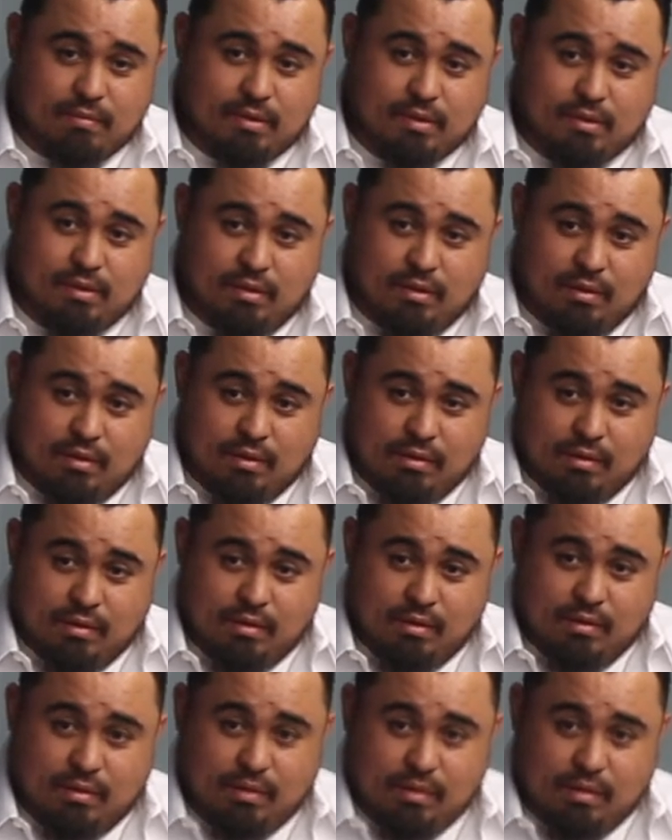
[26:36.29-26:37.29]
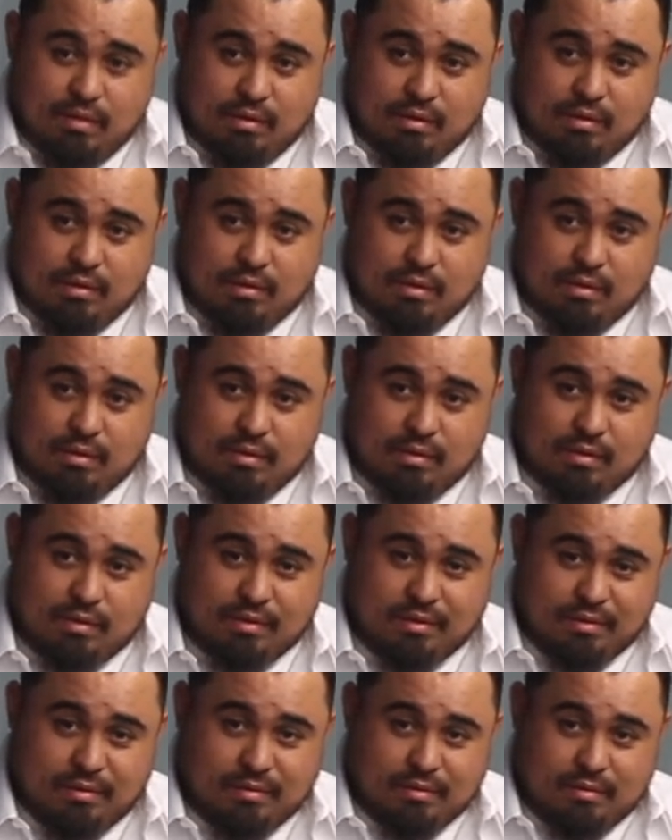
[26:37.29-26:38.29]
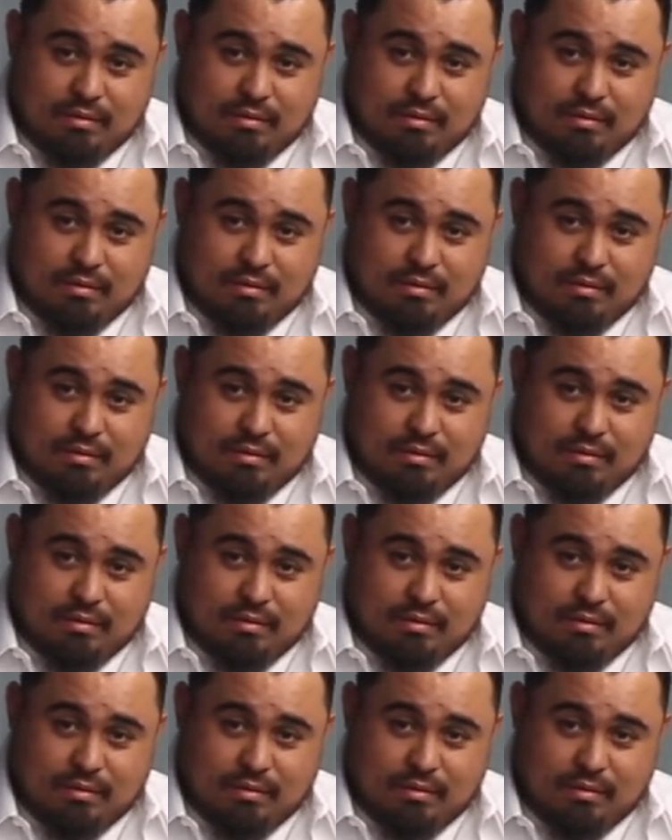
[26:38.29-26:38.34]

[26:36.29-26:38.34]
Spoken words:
[no speech]